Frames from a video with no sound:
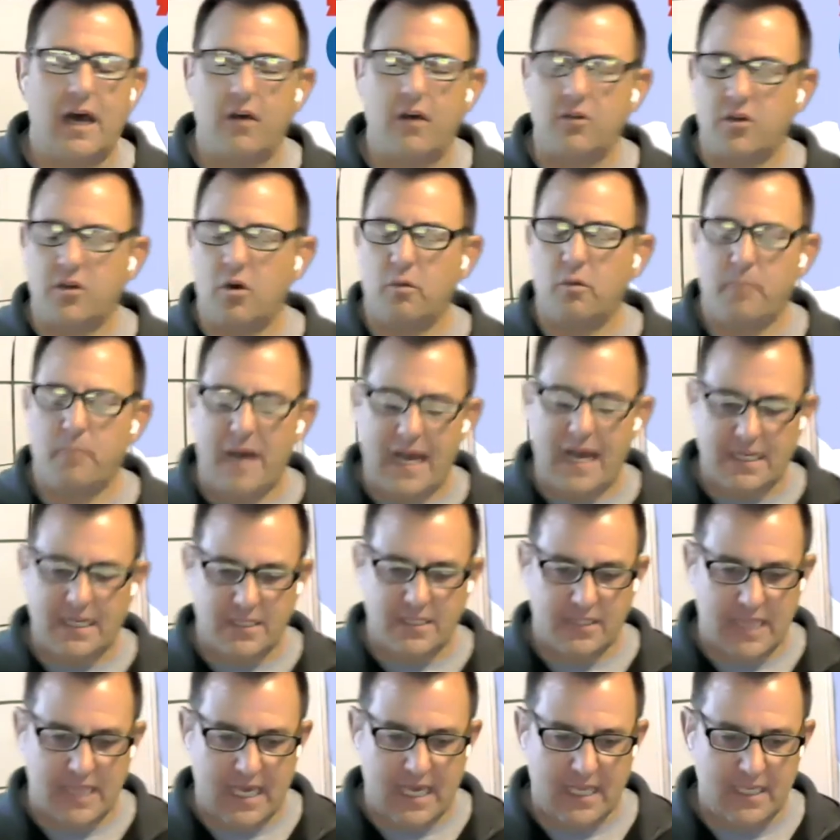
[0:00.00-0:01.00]
I'll go
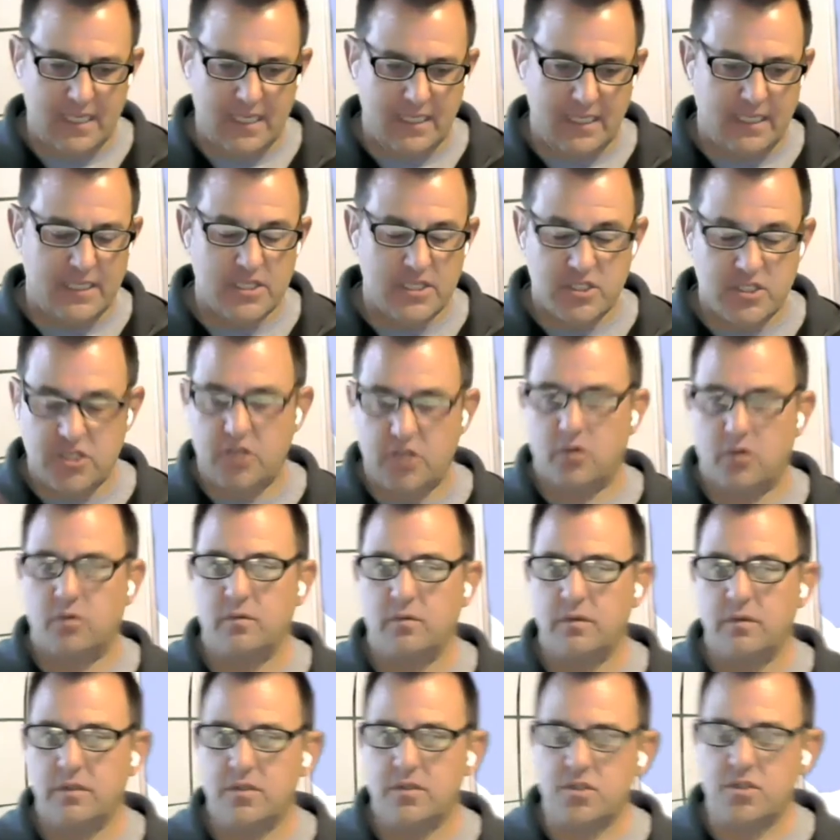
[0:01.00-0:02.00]
back to that. It is you.
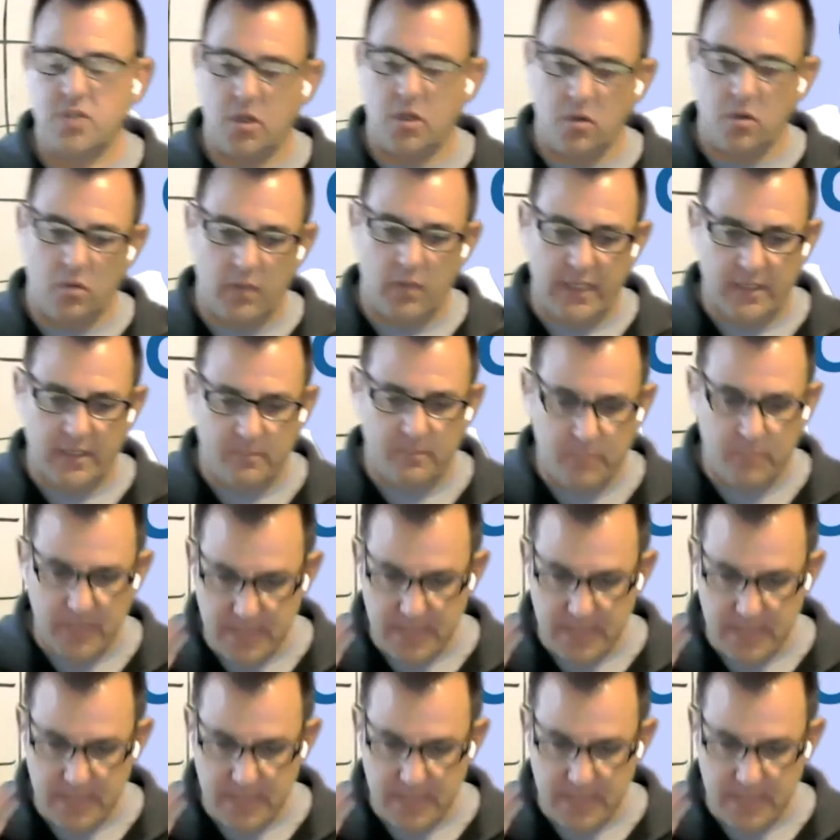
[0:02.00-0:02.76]
So in